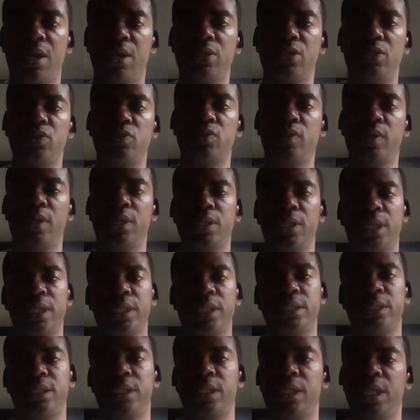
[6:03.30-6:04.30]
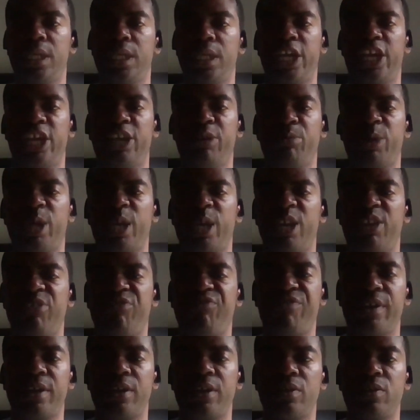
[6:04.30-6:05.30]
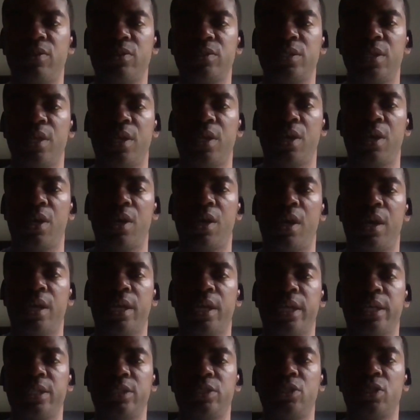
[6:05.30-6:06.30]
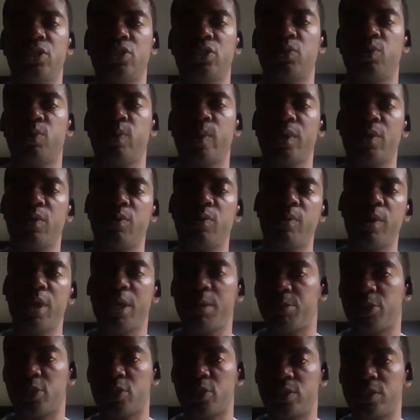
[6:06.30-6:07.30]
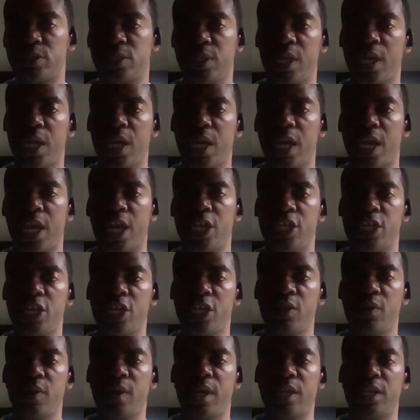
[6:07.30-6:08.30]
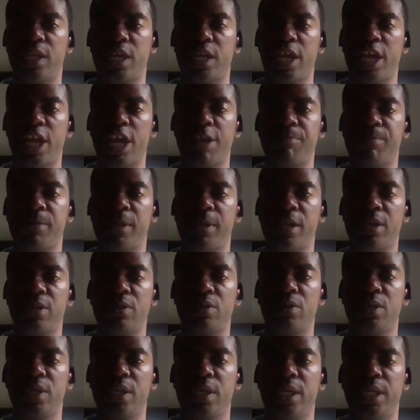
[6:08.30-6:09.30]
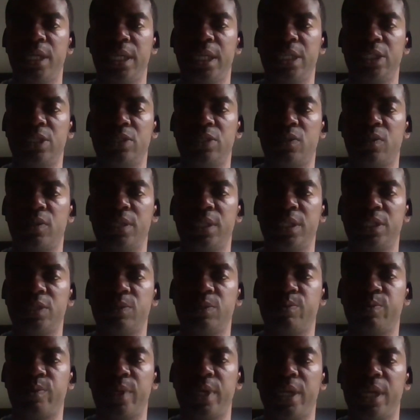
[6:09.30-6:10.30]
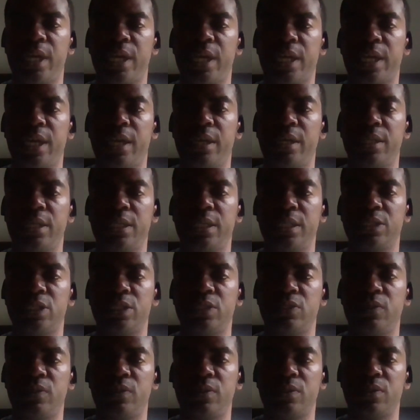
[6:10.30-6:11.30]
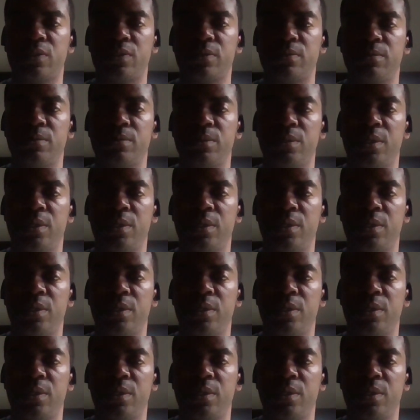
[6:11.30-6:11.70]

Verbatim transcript: of the 2019 NBA Finals against the Toronto Raptors. A year and a half later, he tore his right Achilles tendon.